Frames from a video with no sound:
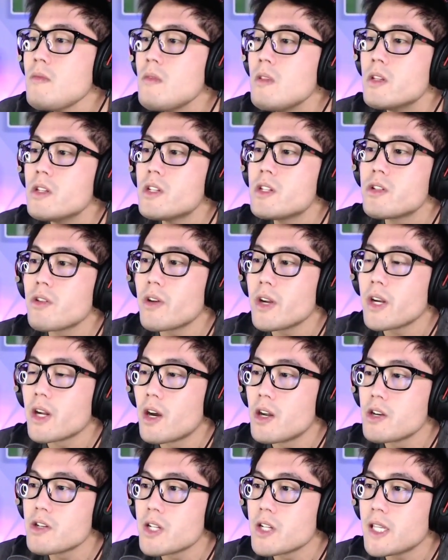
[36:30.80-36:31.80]
Just join
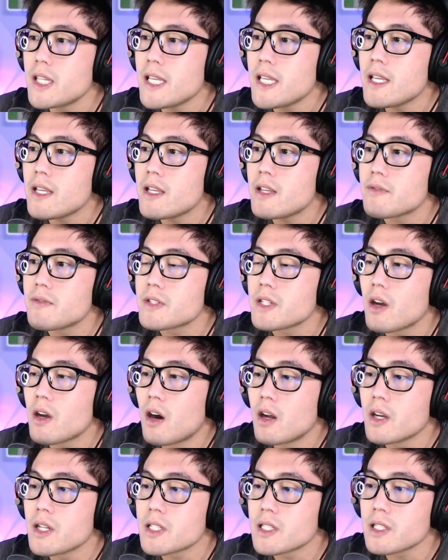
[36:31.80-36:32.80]
100 Thieves,
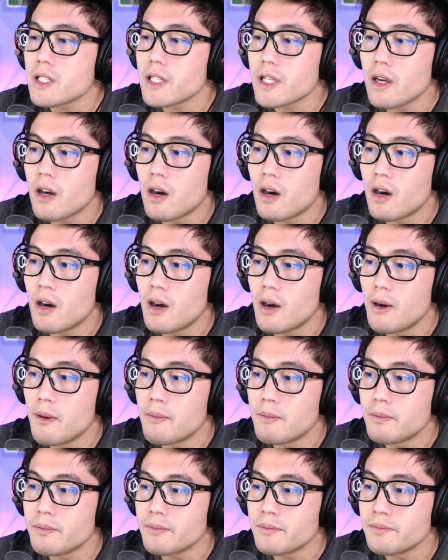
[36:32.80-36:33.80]
honestly.
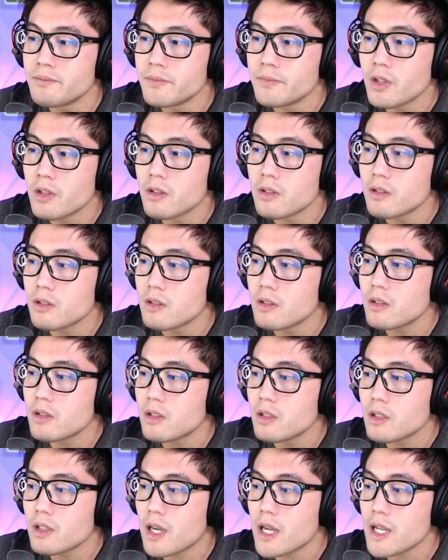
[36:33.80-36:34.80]
Um,
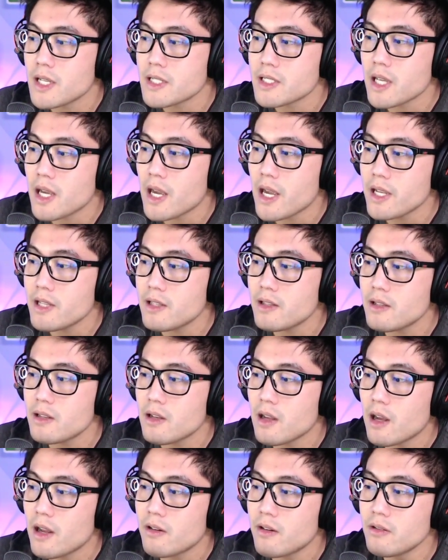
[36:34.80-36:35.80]
guys, I,
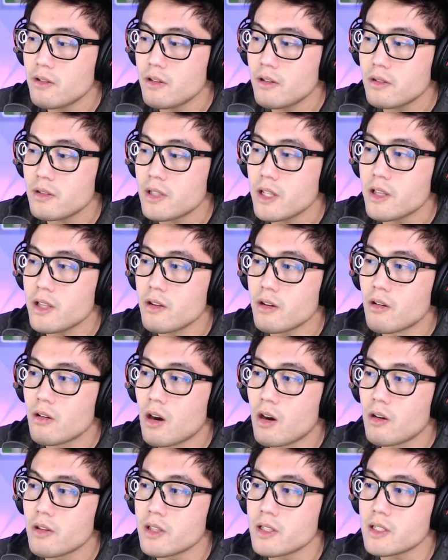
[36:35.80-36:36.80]
I don't think you know
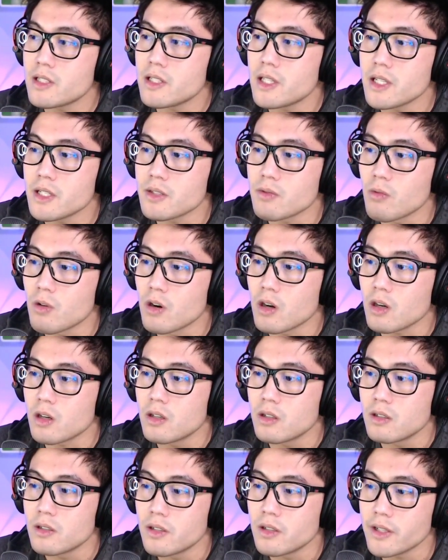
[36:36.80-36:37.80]
how these things work.
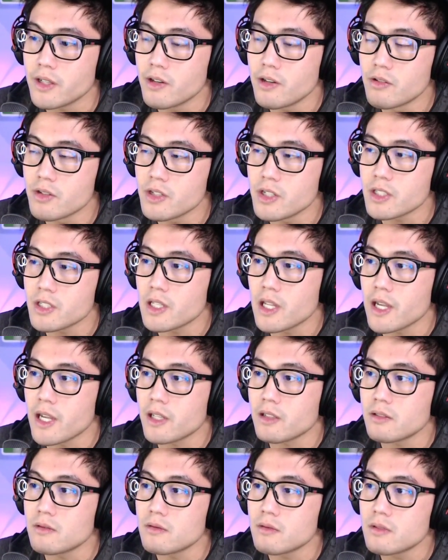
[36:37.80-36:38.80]
Like, you don't just, like,
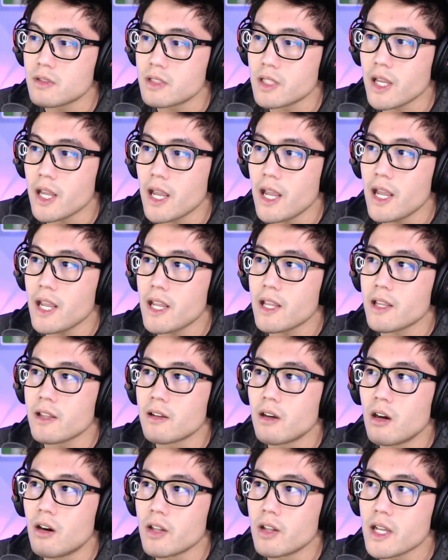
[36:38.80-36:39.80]
say, hey,
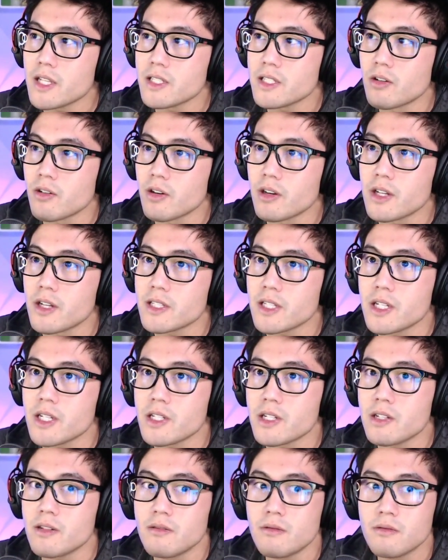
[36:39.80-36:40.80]
oh, that's an
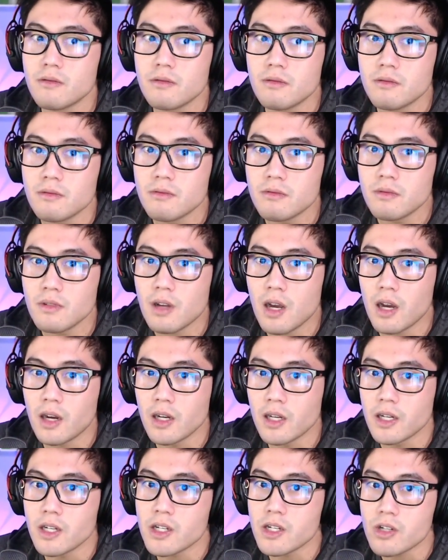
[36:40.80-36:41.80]
organization. I'm
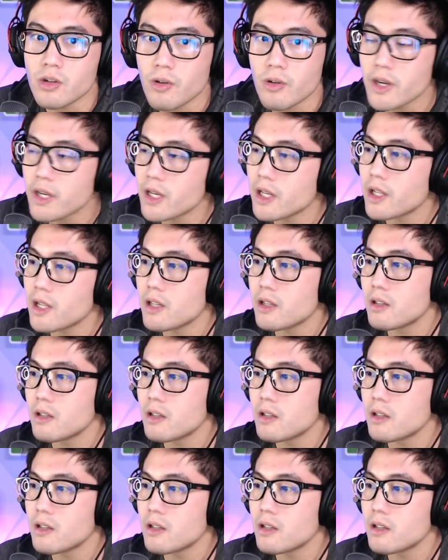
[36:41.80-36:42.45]
going to join it.